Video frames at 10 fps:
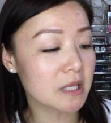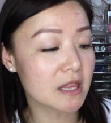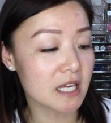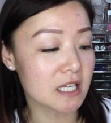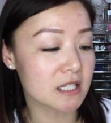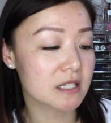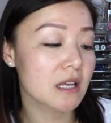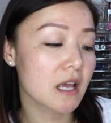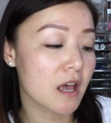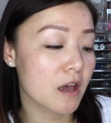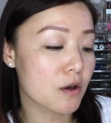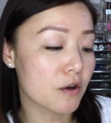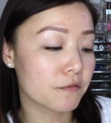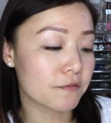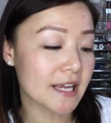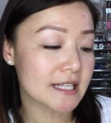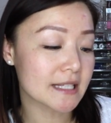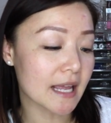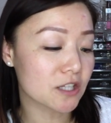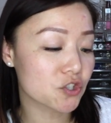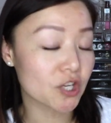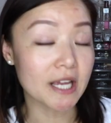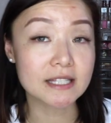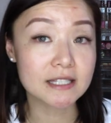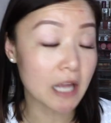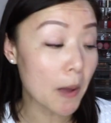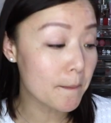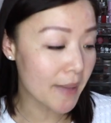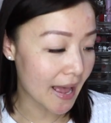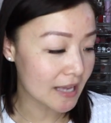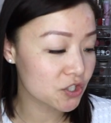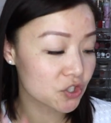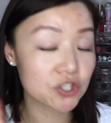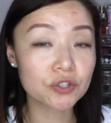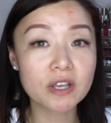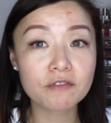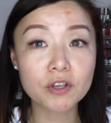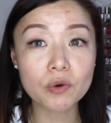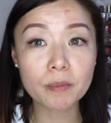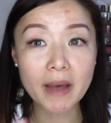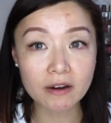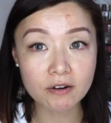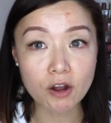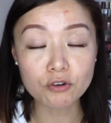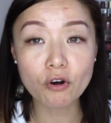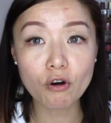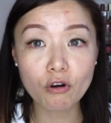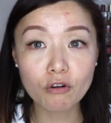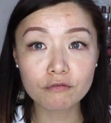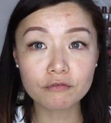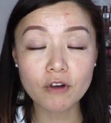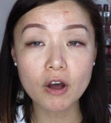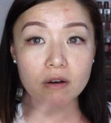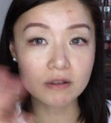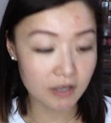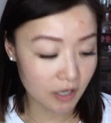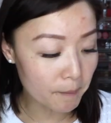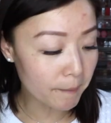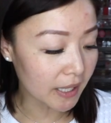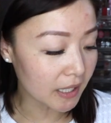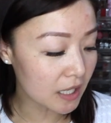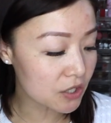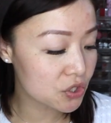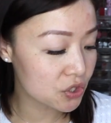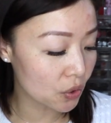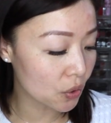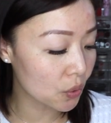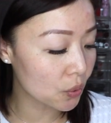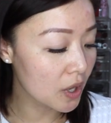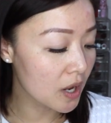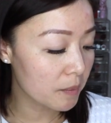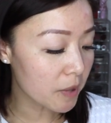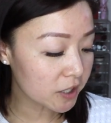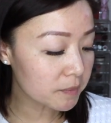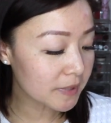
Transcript: me this face and chest mask. Just to give you a background of the company, so Body